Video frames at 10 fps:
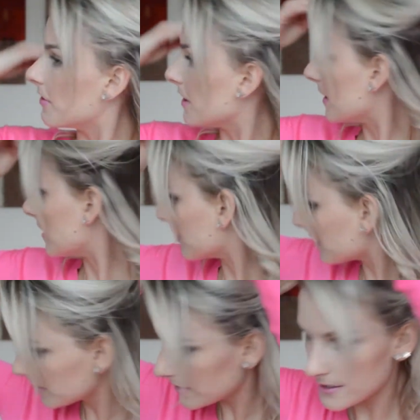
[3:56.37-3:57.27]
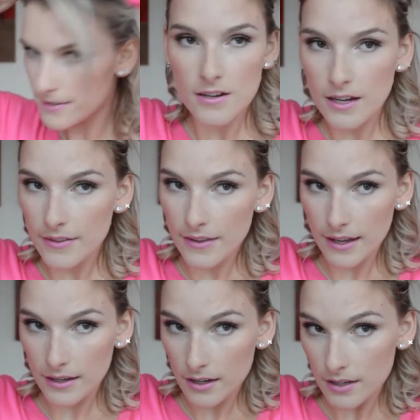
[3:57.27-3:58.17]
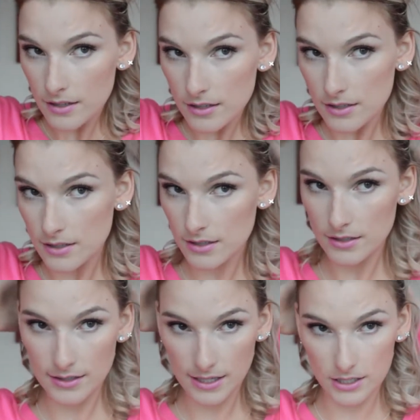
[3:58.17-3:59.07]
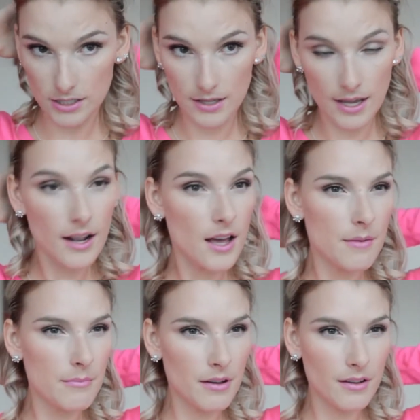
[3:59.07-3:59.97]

the ears and then section that up.